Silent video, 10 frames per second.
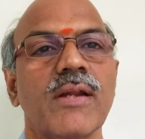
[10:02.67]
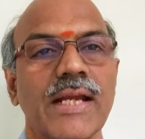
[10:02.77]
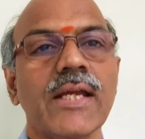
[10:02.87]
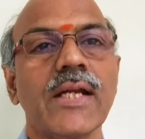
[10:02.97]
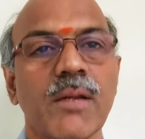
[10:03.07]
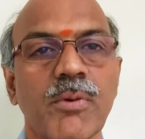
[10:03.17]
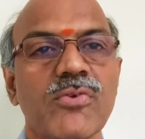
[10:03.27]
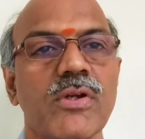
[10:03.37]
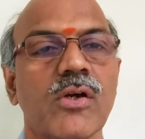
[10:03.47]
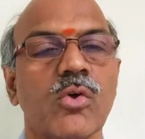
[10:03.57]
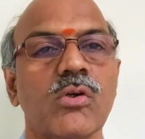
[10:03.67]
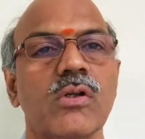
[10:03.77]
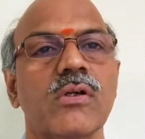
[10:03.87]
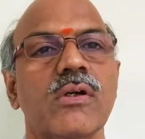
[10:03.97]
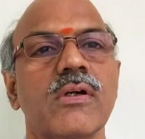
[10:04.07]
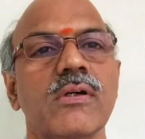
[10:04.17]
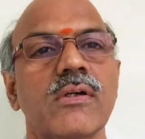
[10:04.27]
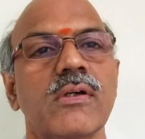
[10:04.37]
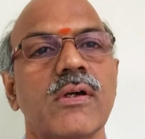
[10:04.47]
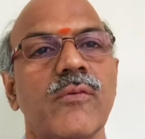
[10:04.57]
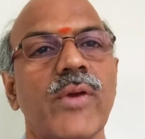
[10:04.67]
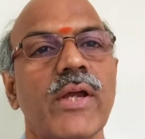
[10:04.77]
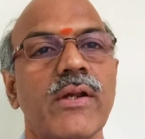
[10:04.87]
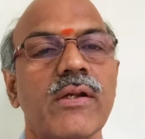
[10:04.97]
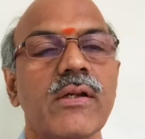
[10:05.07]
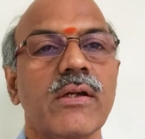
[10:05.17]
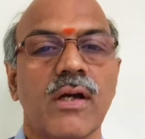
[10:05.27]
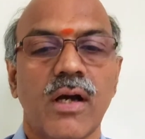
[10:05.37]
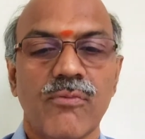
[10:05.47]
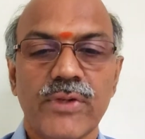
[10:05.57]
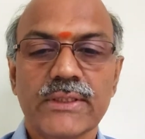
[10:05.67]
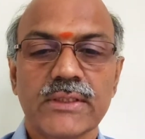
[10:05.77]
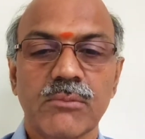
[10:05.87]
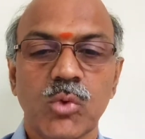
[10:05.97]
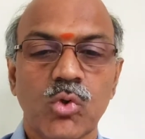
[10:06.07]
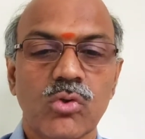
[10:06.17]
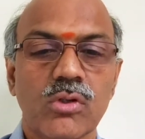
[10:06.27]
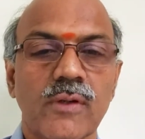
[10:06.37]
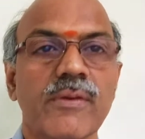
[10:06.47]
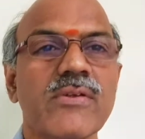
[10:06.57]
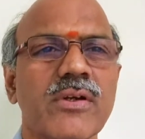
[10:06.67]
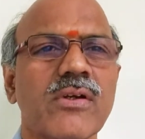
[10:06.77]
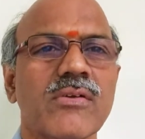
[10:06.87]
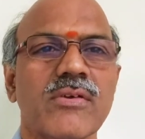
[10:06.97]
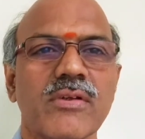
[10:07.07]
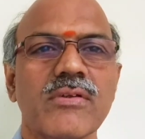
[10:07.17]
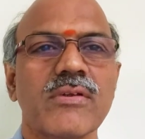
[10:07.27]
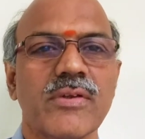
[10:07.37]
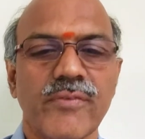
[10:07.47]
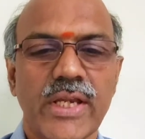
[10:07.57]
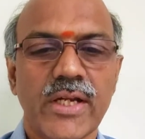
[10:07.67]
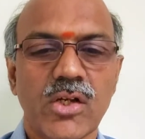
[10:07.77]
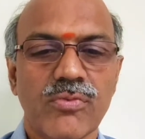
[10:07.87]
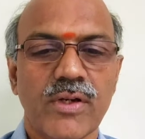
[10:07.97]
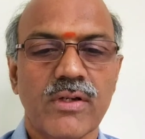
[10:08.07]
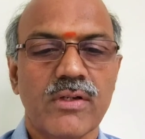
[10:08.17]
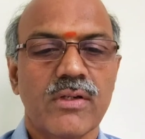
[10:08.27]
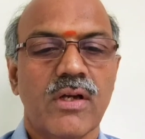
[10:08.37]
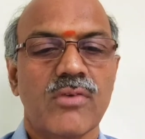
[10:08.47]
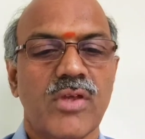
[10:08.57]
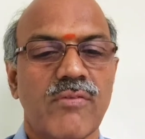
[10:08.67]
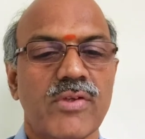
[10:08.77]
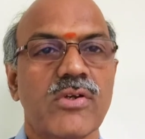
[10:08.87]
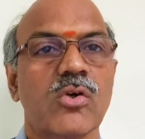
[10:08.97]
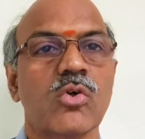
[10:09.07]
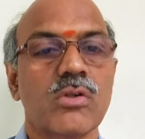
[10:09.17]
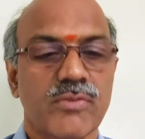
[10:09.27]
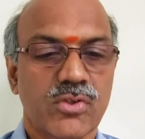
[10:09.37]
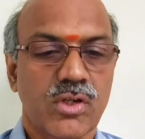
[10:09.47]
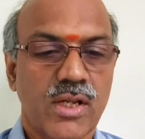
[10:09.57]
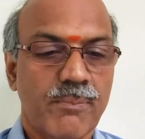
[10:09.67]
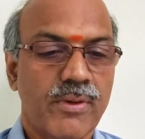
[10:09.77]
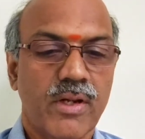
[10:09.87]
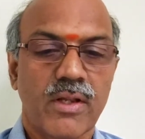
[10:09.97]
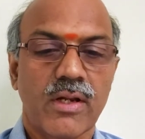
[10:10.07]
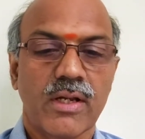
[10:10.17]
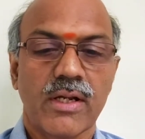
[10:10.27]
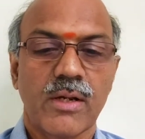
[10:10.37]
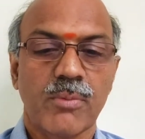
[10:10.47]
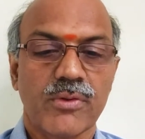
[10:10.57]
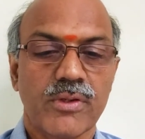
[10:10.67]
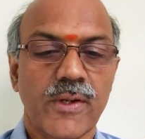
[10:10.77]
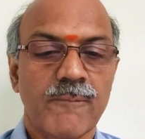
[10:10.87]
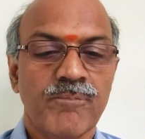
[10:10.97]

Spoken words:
recurring deposit account, wherein a fixed amount, this is a variant of a savings account. It's called the recurring deposit.